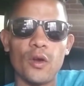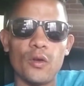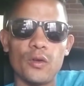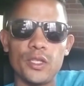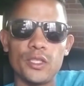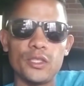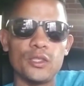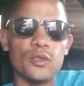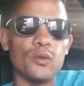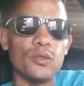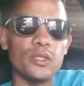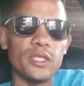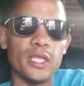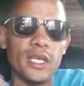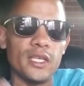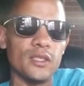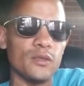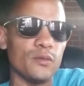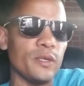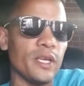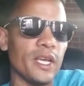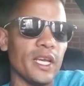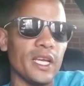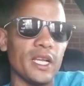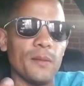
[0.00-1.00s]
Only two things
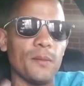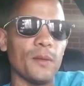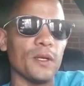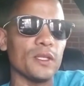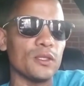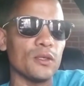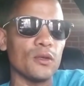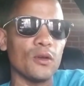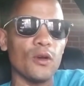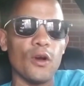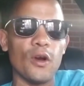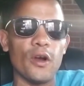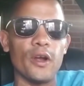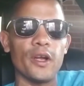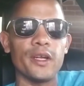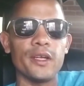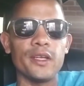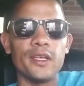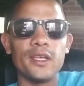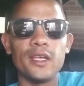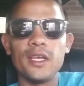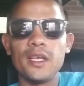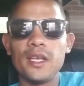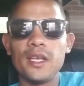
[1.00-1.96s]
we hate about the car.